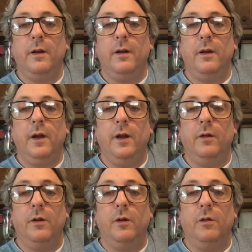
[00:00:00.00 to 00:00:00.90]
and we
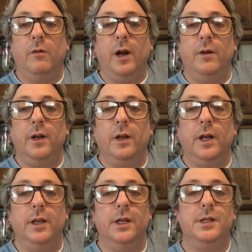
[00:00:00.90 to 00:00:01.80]
go around it like
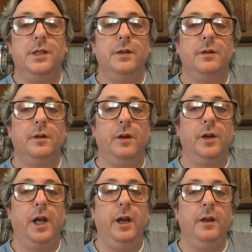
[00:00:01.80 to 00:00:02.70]
this.
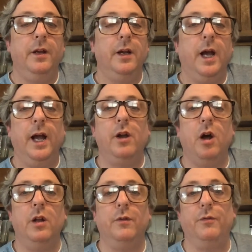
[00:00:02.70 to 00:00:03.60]
Okay, I
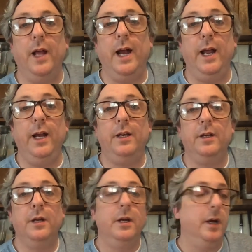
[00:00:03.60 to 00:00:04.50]
call it a flat 8.
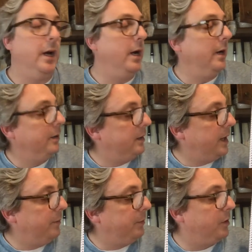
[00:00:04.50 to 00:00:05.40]
A lot of
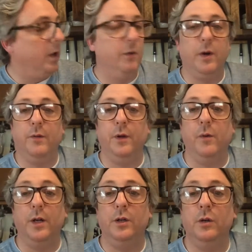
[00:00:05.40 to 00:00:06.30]
people call it whatever they
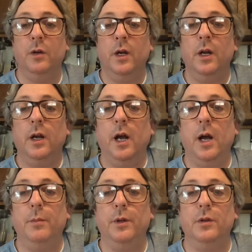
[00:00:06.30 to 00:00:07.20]
want to,
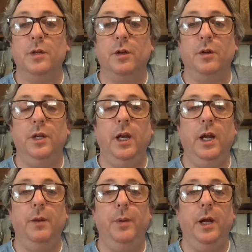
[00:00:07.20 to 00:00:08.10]
but there's a little D and
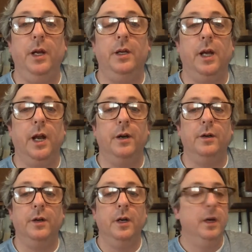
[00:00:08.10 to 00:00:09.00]
a P together.
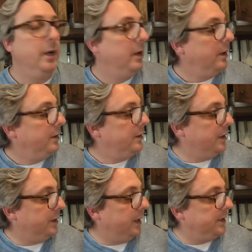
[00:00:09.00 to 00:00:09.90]
Now
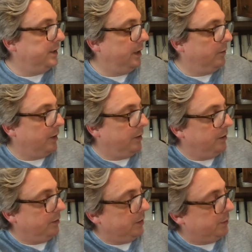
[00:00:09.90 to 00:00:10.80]
the next thing you want to
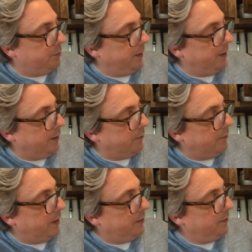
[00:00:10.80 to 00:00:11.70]
do is bring it
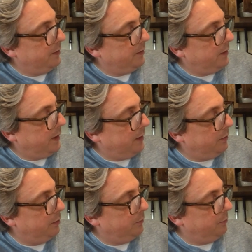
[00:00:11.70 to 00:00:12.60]
around and
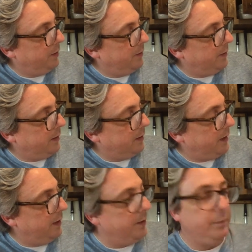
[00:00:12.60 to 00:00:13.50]
loop around that
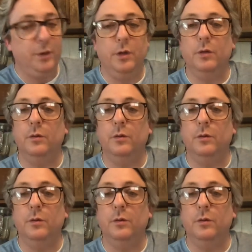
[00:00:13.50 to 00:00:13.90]
line number 2.